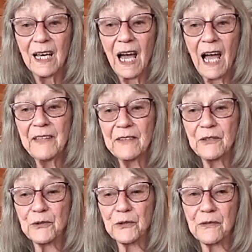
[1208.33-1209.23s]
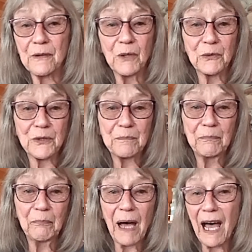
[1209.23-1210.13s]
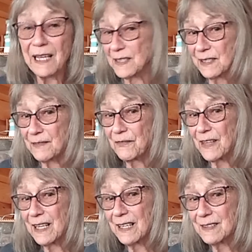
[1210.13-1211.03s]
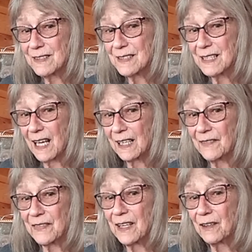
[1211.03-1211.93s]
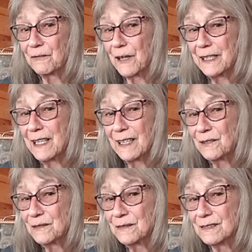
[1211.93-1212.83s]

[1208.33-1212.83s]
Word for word: I think those are the most positive things I could think of right now.